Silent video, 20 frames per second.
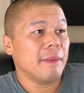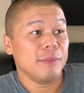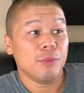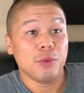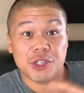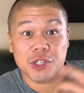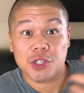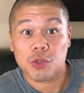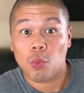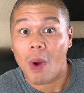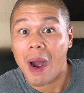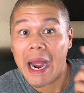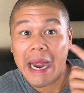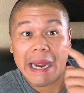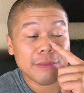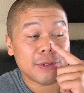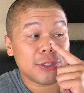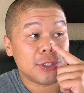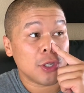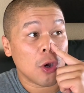Which is why
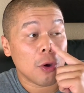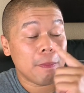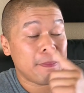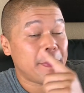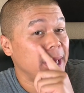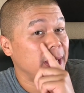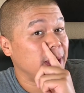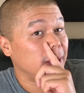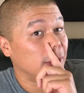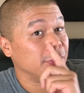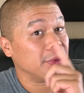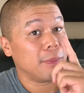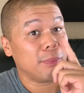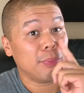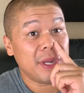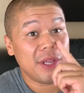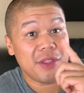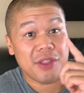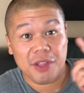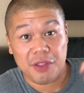I'm so big on the
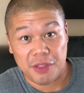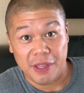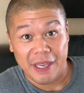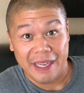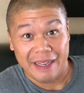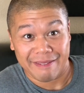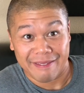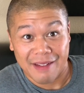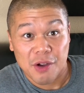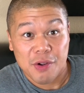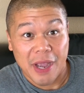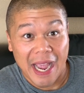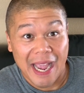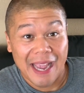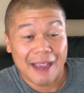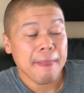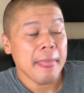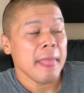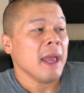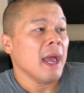breathing thing,
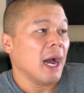okay?